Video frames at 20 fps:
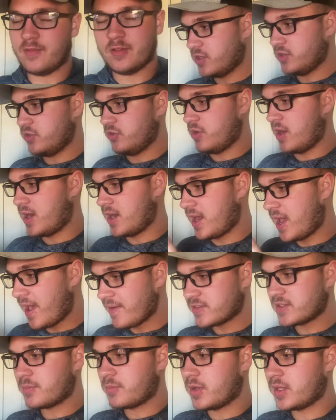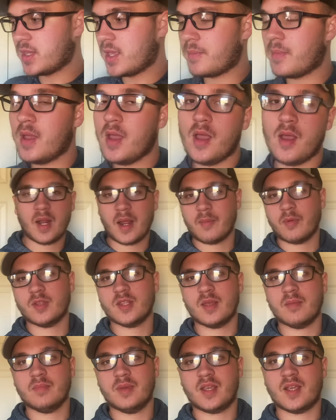You do not have to bring them, but I bring them
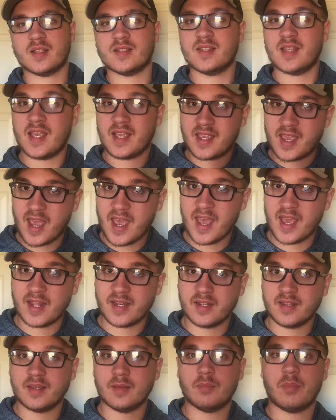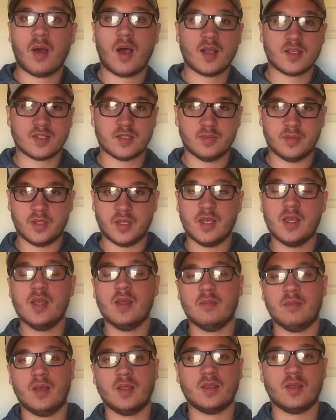because they can possibly
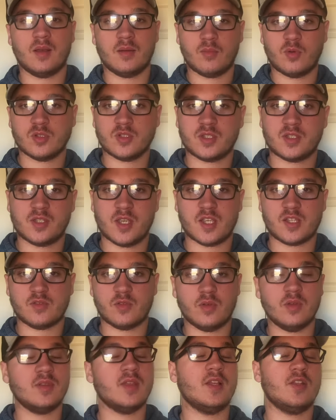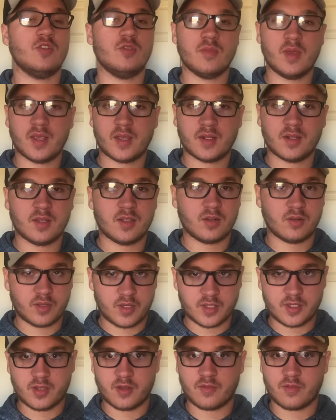make the hunt more successful. They do make it a little
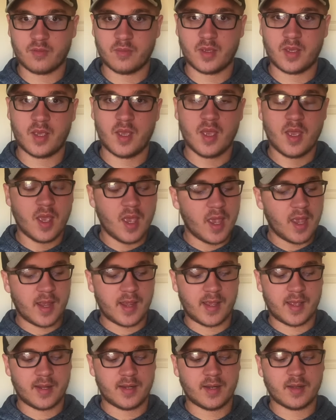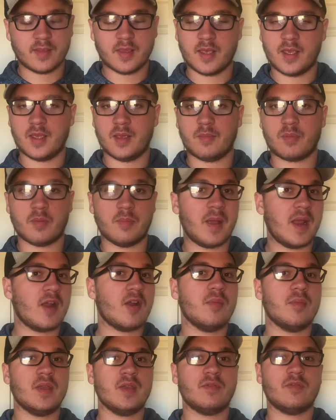easier for me, and they prepare
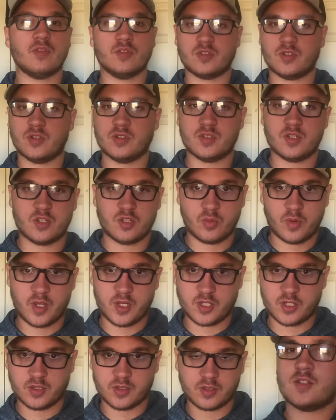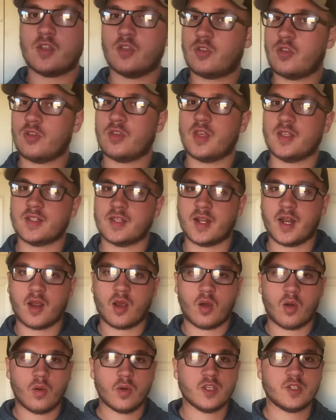me for certain situations. So two things that I
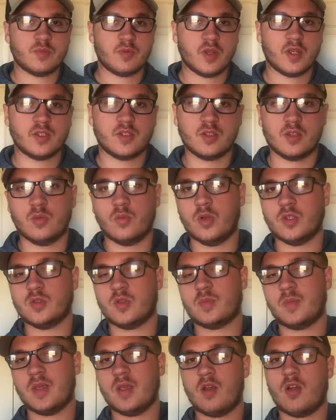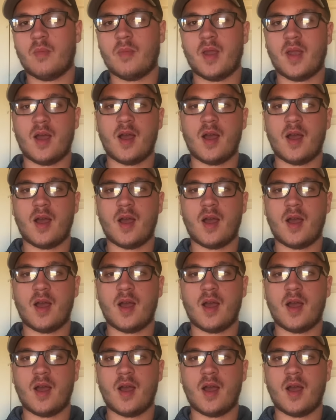always bring to the woods with me are my